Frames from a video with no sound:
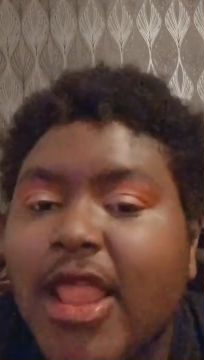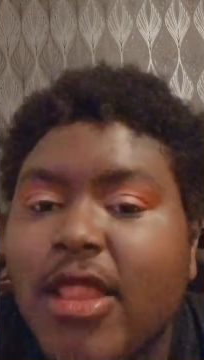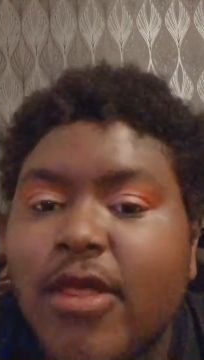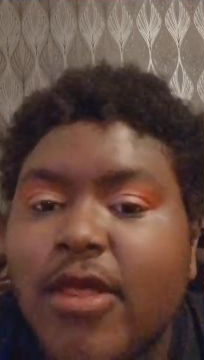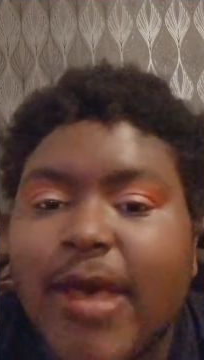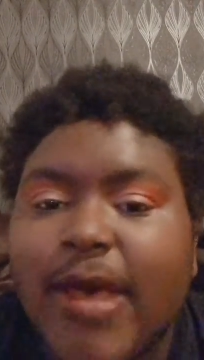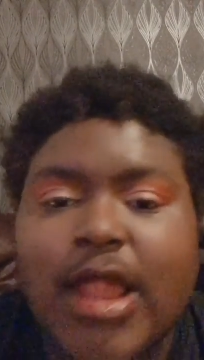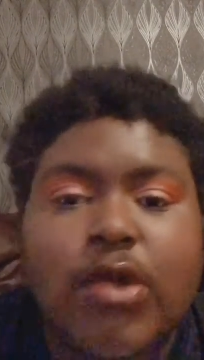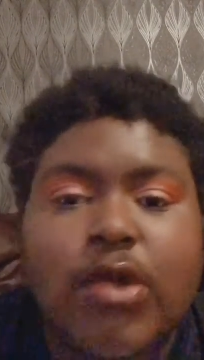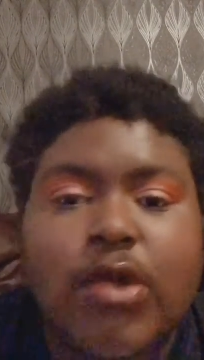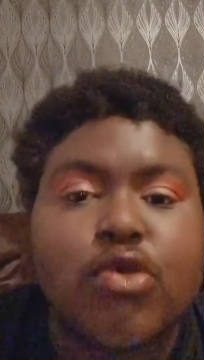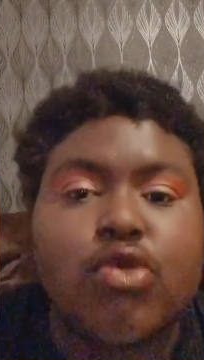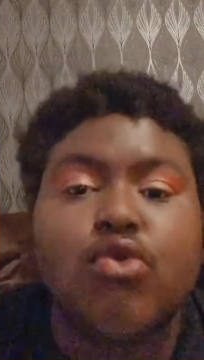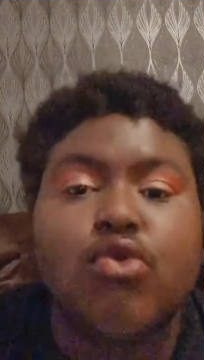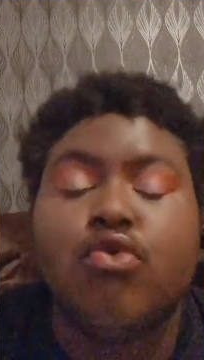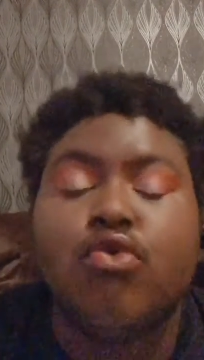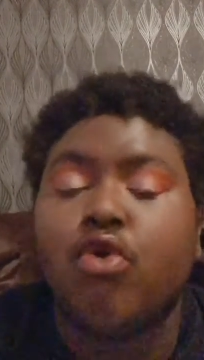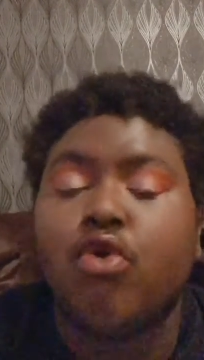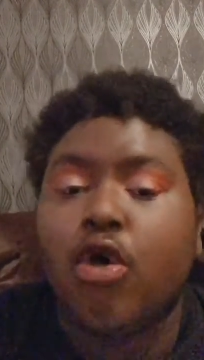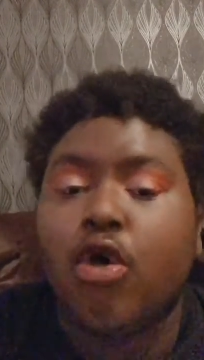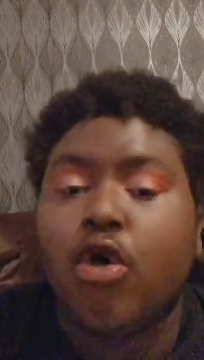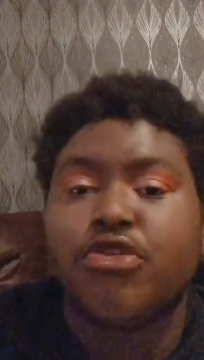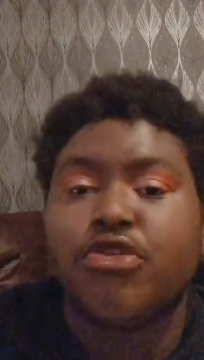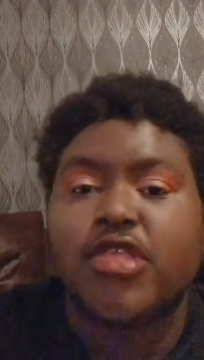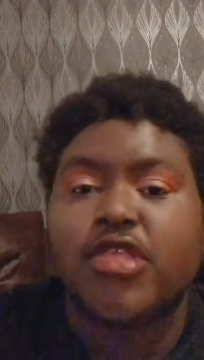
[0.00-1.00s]
The palette looks
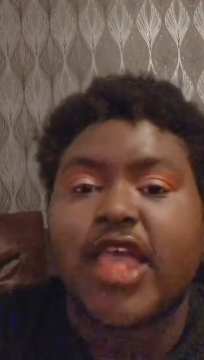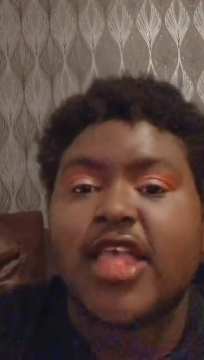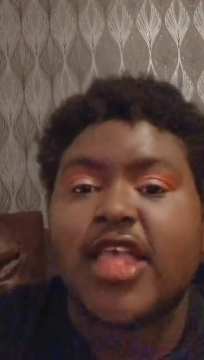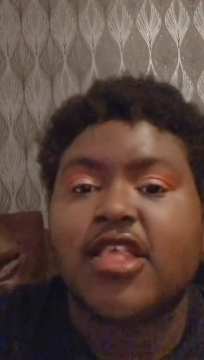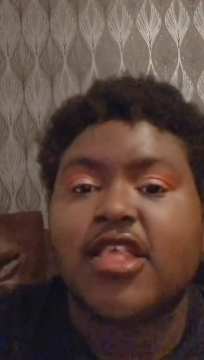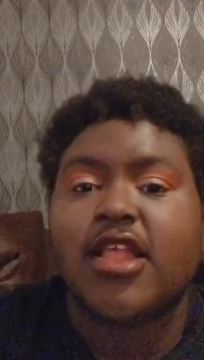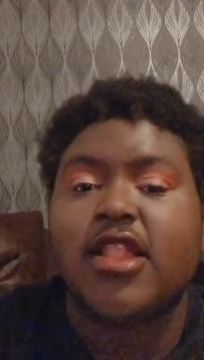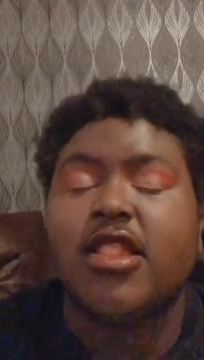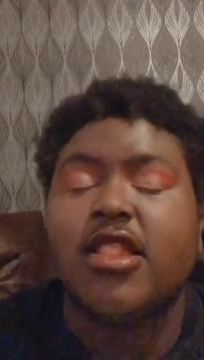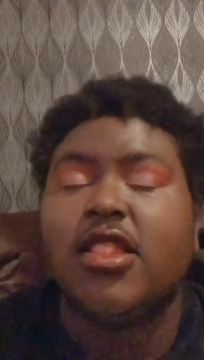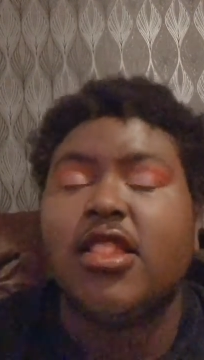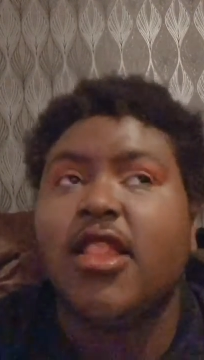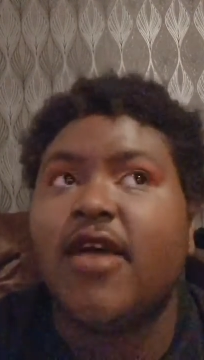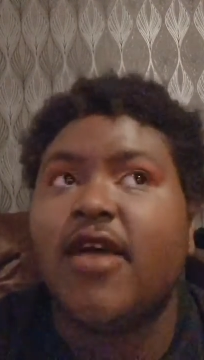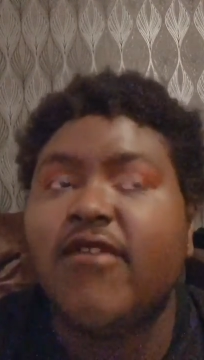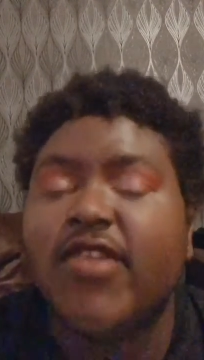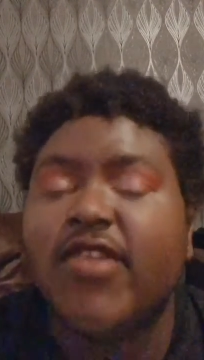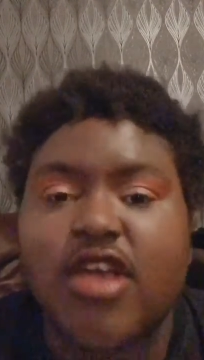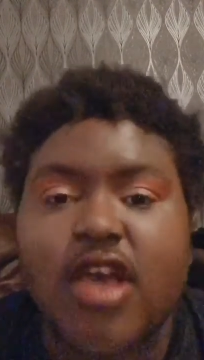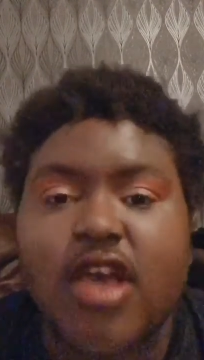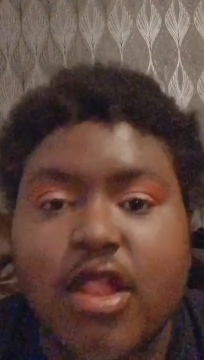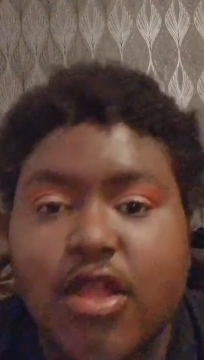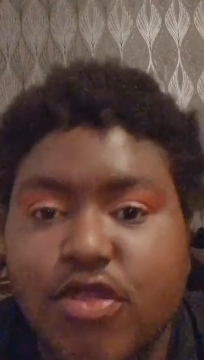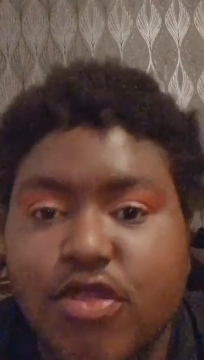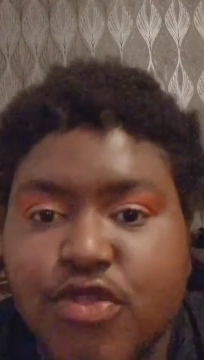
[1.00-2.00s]
gorgeous. Has a lovely
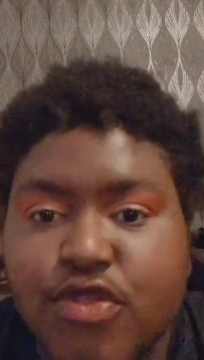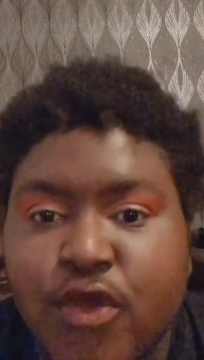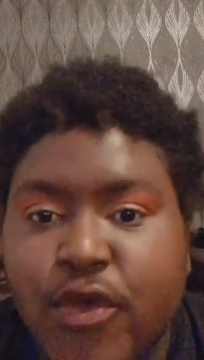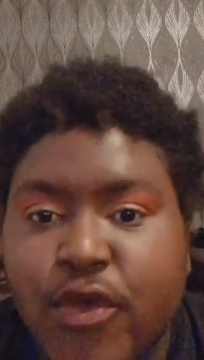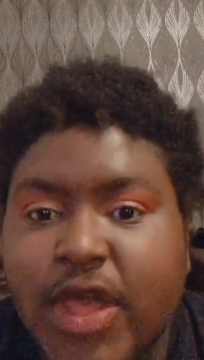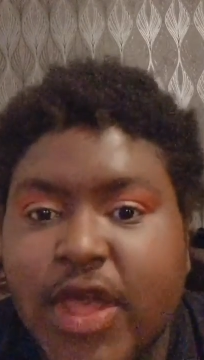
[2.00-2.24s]
color story.